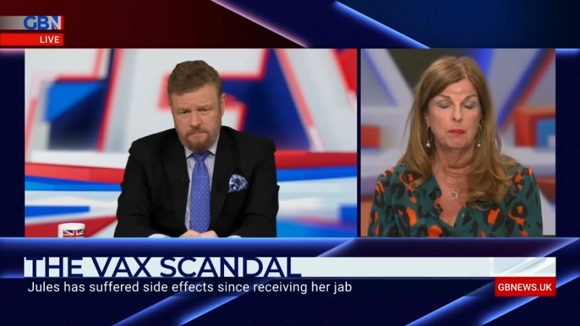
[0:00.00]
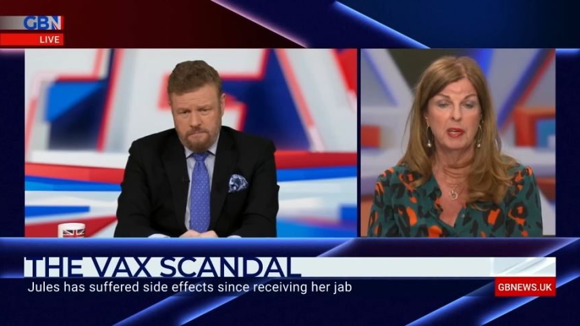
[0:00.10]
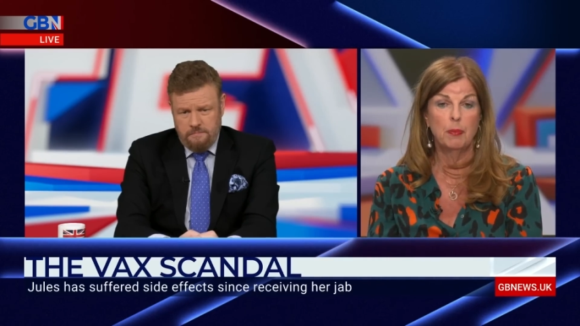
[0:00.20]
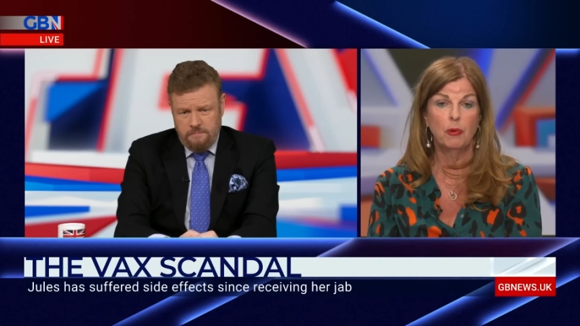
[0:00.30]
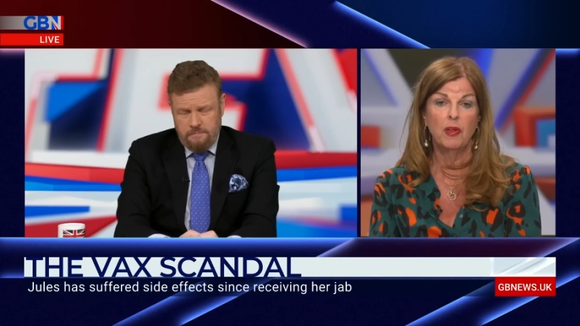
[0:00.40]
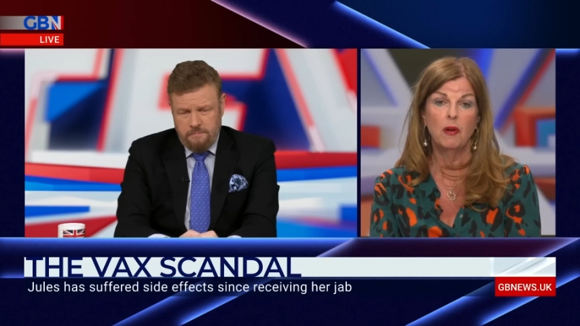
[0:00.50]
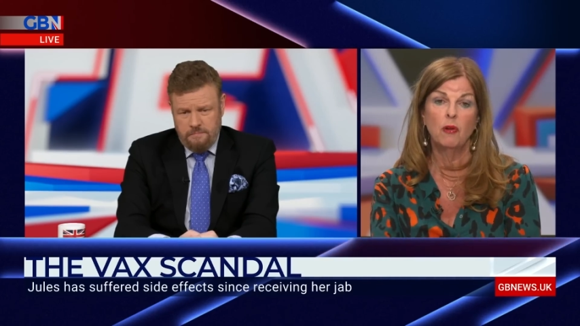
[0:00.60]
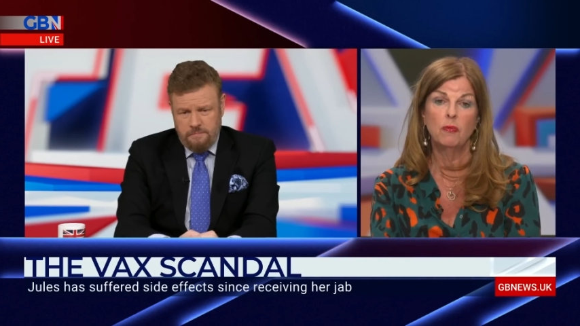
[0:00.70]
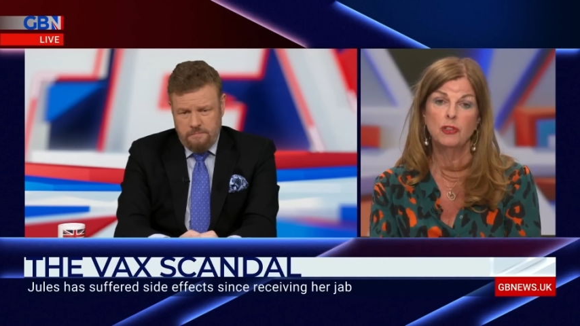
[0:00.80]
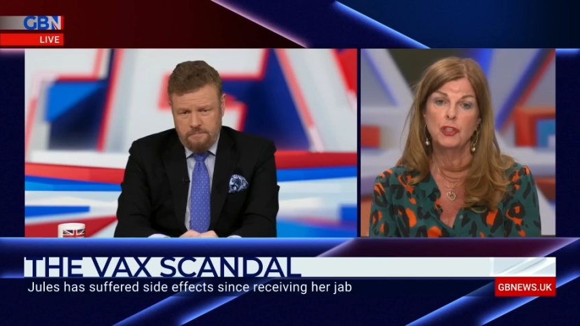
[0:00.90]
Speaker 1: people that are
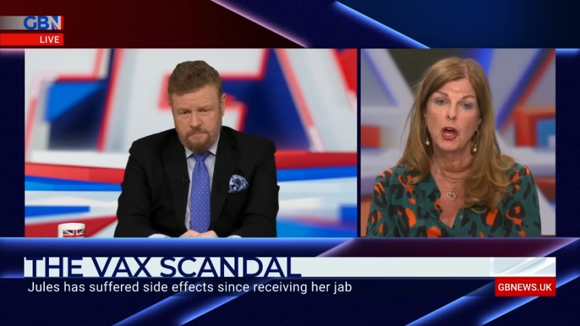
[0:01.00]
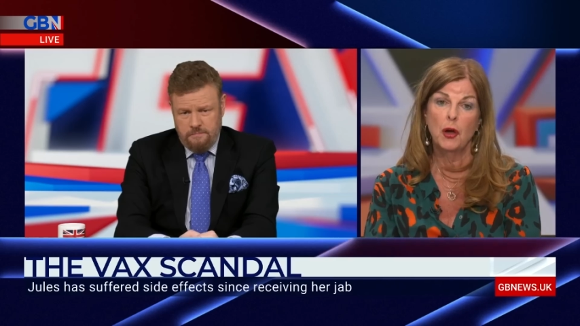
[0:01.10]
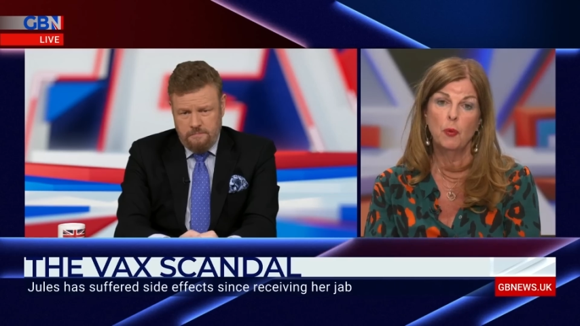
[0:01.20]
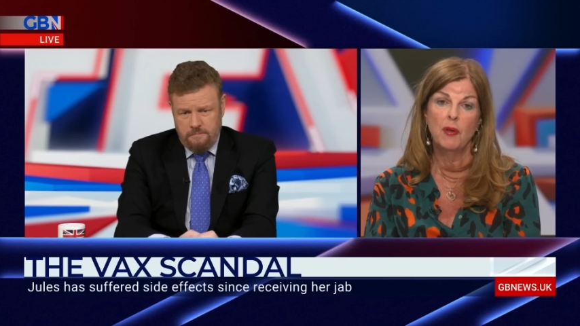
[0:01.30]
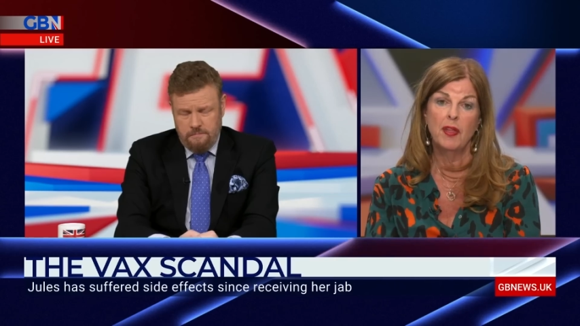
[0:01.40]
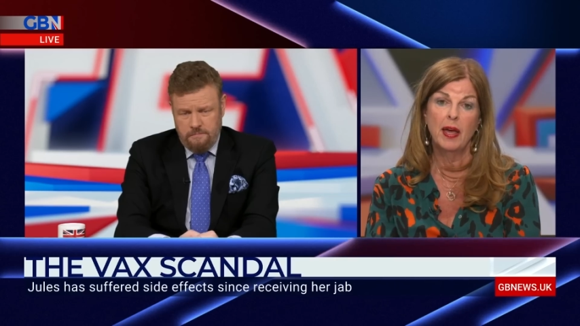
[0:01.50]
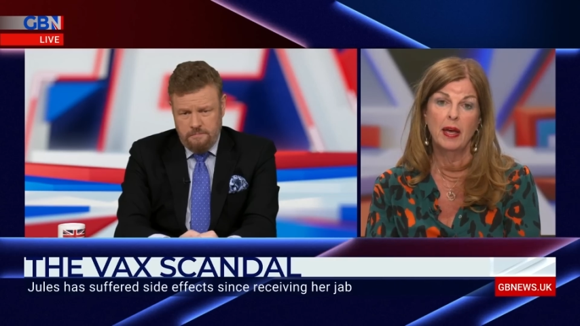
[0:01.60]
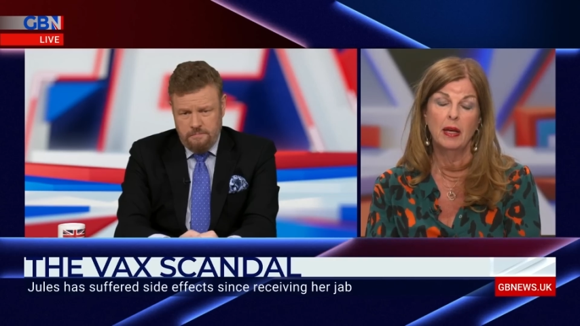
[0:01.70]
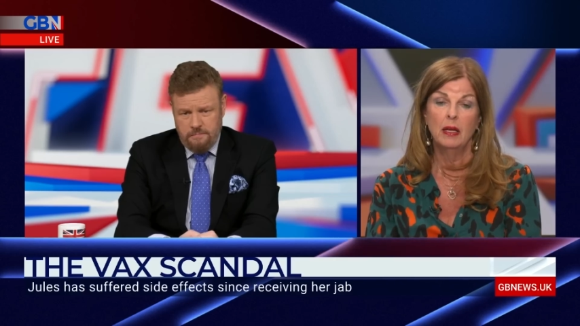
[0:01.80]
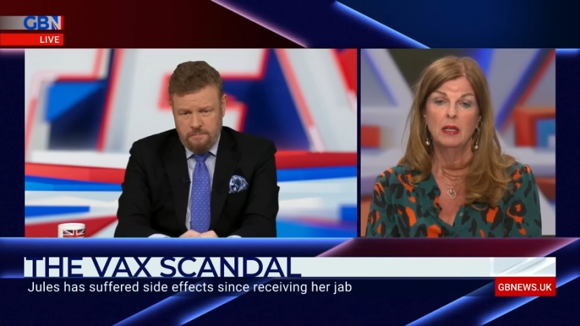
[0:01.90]
on the show when
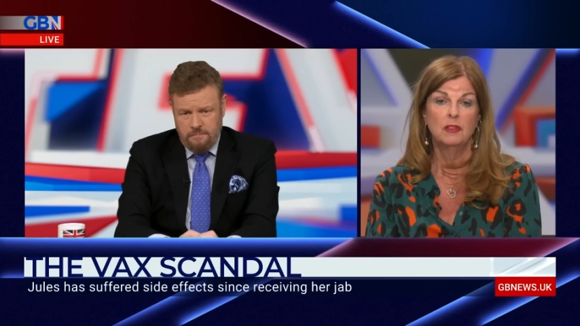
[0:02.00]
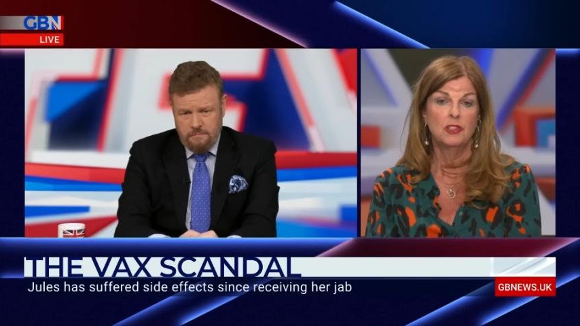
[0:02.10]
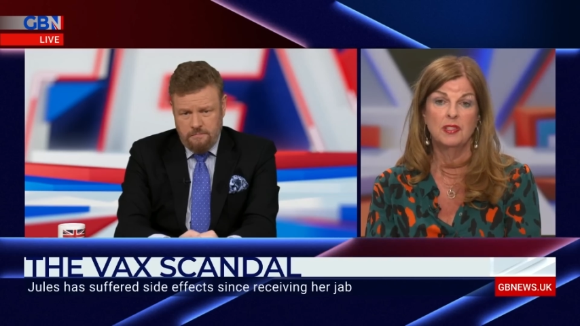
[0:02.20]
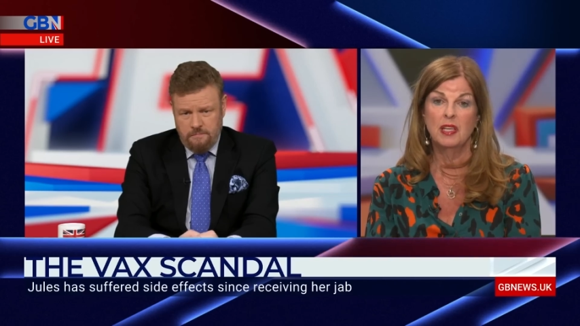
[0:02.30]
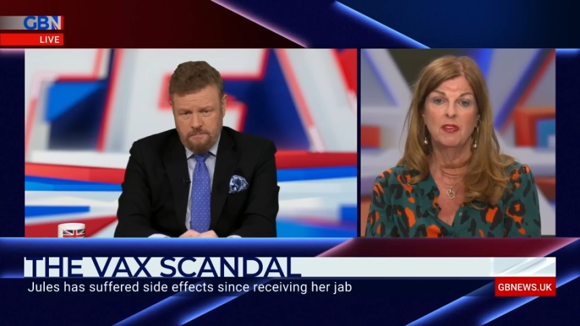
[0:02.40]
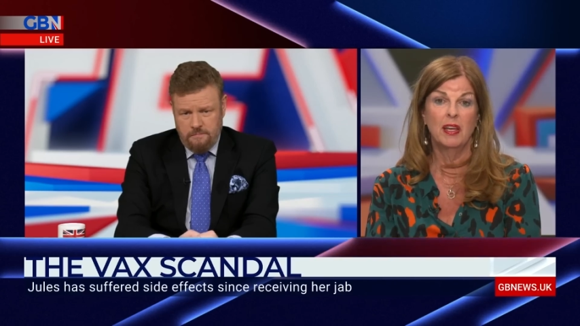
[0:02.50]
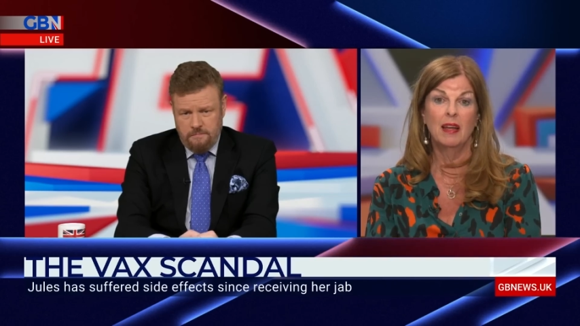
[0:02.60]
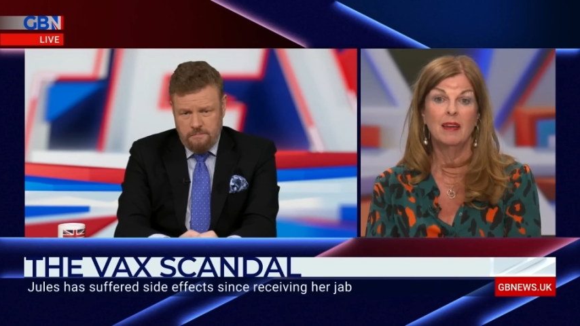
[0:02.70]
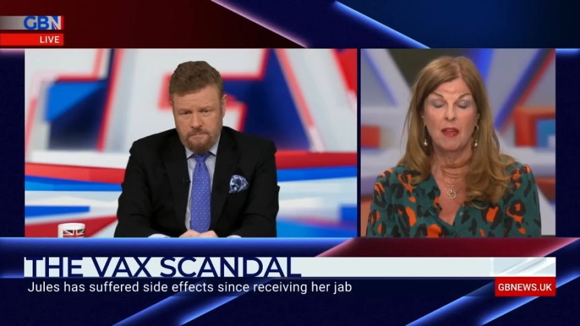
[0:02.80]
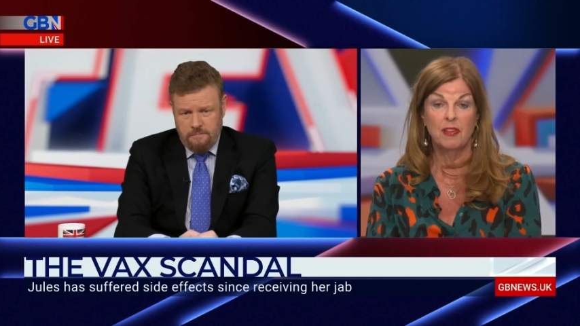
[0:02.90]
they're just giving
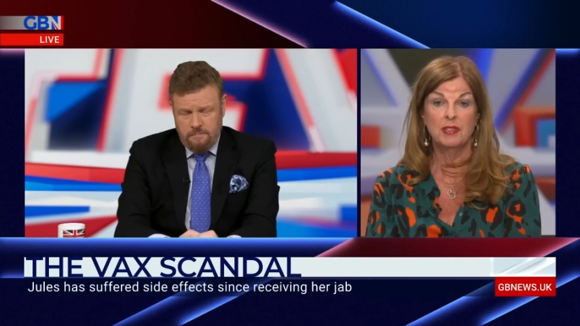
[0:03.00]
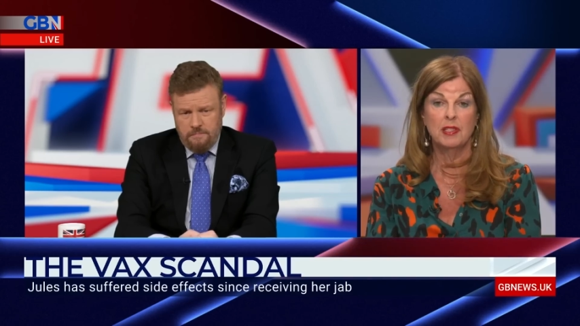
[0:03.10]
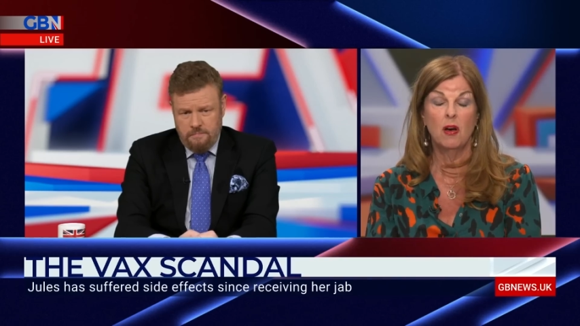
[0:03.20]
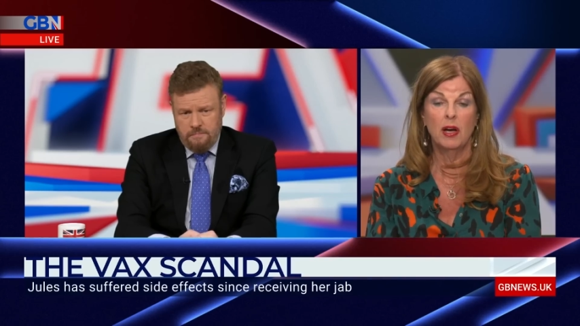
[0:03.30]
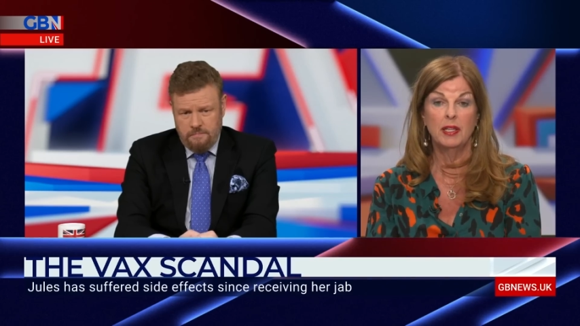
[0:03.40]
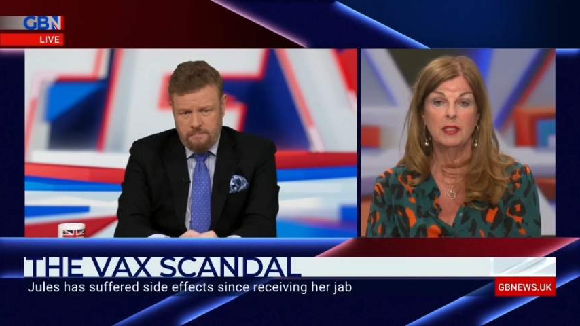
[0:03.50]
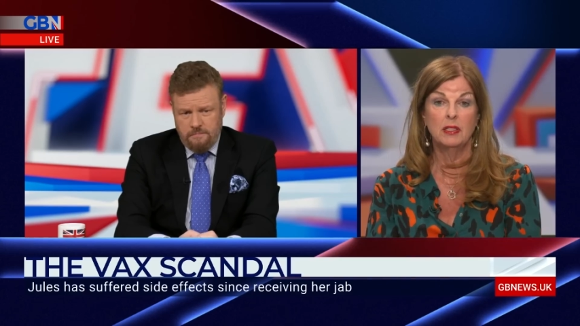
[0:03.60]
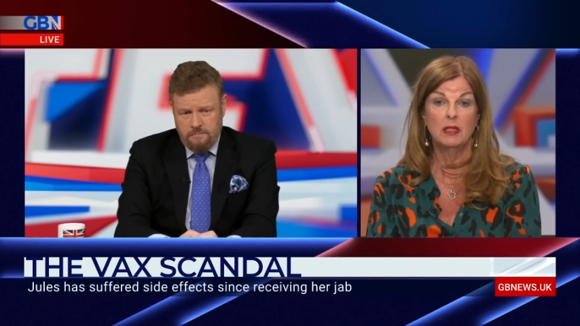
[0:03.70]
another side,